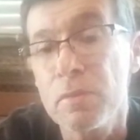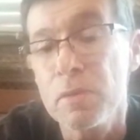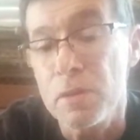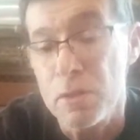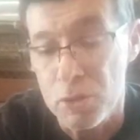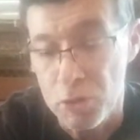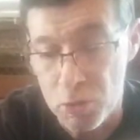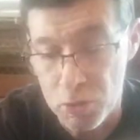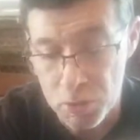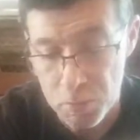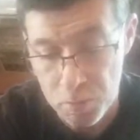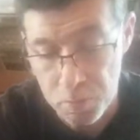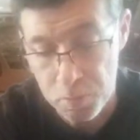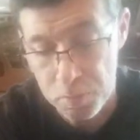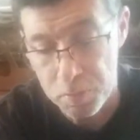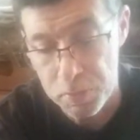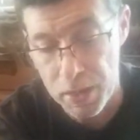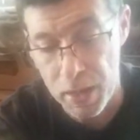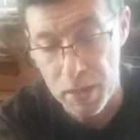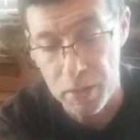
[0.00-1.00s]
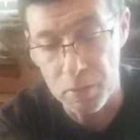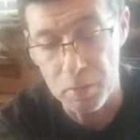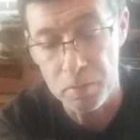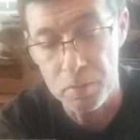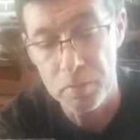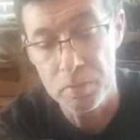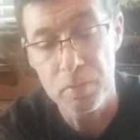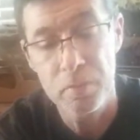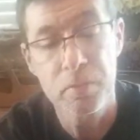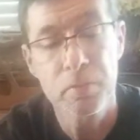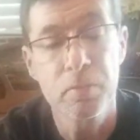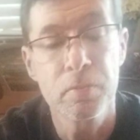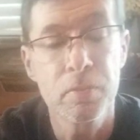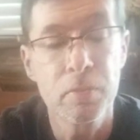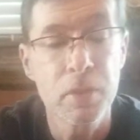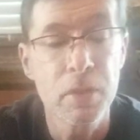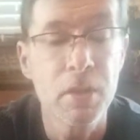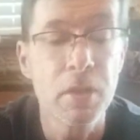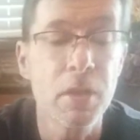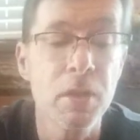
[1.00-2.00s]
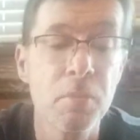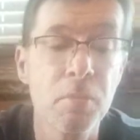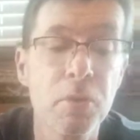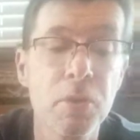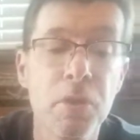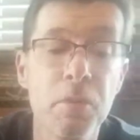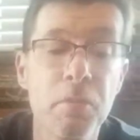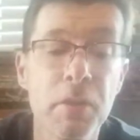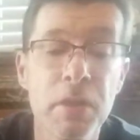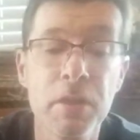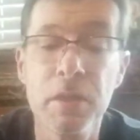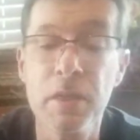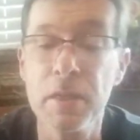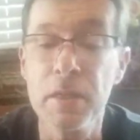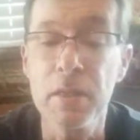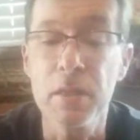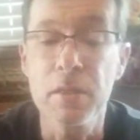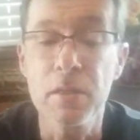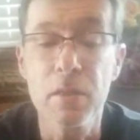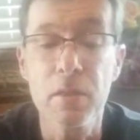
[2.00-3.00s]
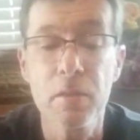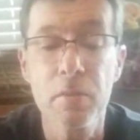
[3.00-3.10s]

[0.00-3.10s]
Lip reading: you can take them, put them end to end,